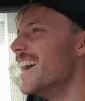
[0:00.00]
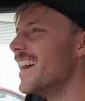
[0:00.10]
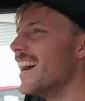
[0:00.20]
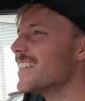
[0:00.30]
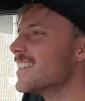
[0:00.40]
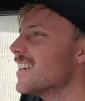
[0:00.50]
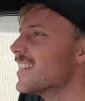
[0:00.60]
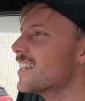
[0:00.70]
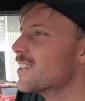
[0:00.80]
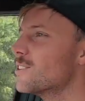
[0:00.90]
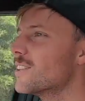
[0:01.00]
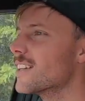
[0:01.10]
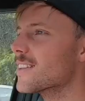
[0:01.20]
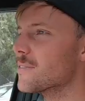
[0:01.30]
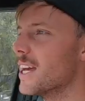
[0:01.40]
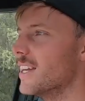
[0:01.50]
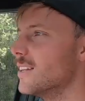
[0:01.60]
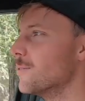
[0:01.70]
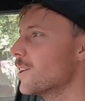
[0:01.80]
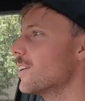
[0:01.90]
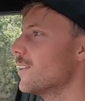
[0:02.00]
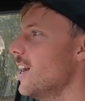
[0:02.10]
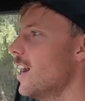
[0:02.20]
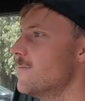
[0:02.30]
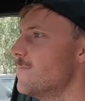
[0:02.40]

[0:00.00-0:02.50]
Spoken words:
Yeah, so I think we'll get something to eat and then we'll go do that.